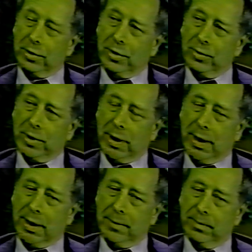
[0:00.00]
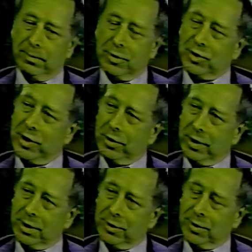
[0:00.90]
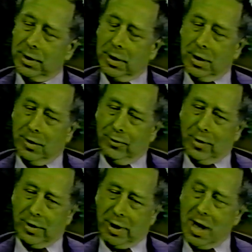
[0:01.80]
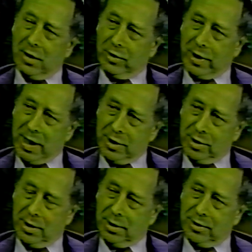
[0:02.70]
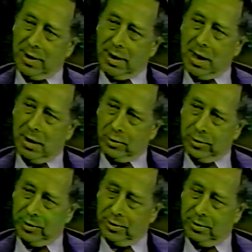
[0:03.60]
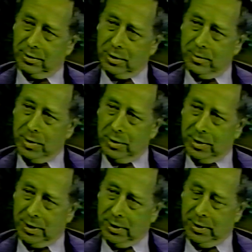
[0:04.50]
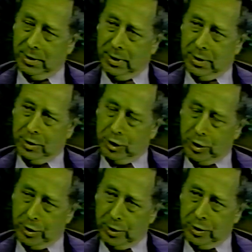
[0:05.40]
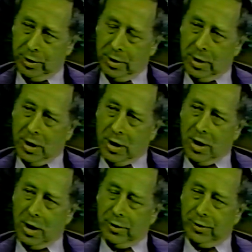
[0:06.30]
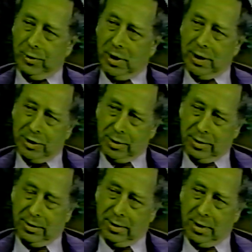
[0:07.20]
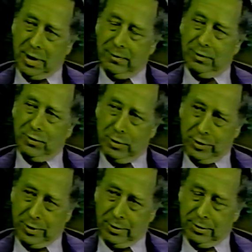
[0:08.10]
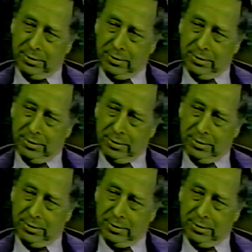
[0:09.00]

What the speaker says: you did a series for the congregation at St. Alcuin's Community Church on the religion of the future.